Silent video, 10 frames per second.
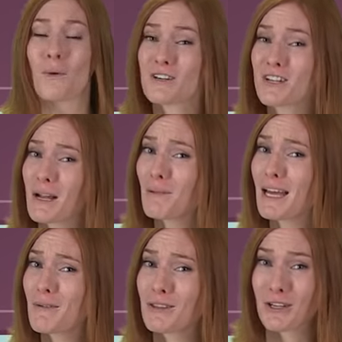When you're done
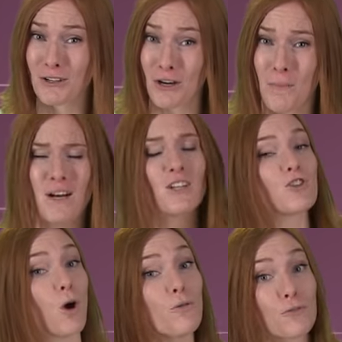playing with your goop,
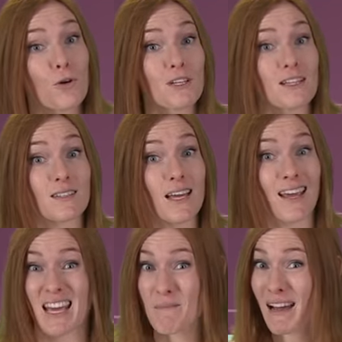don't throw it in the
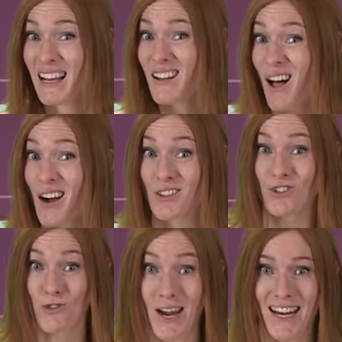sink, it might clog
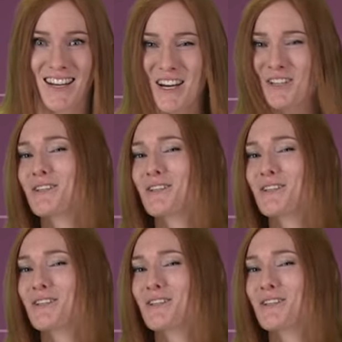the drain.